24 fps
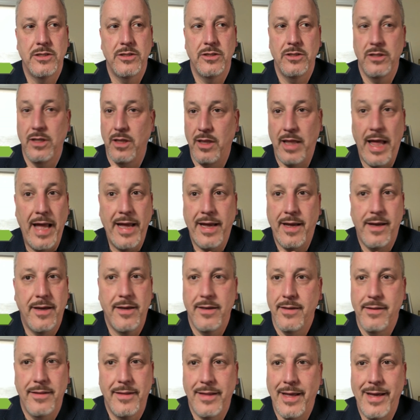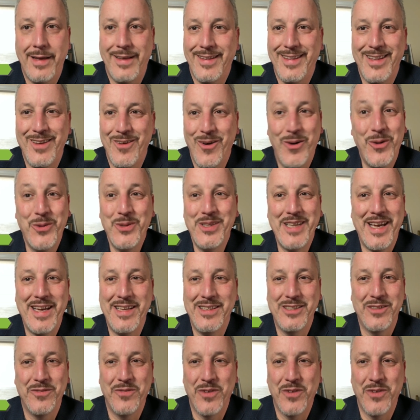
like the old days of